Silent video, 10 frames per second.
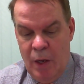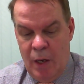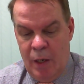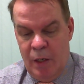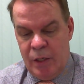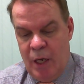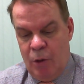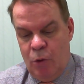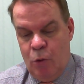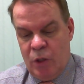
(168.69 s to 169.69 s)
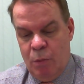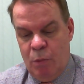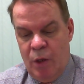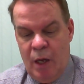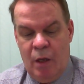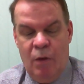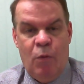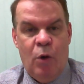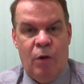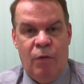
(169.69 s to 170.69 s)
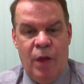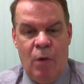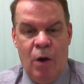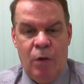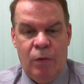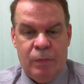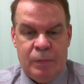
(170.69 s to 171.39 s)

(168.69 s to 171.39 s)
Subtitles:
unless they undertook some detective work of their own.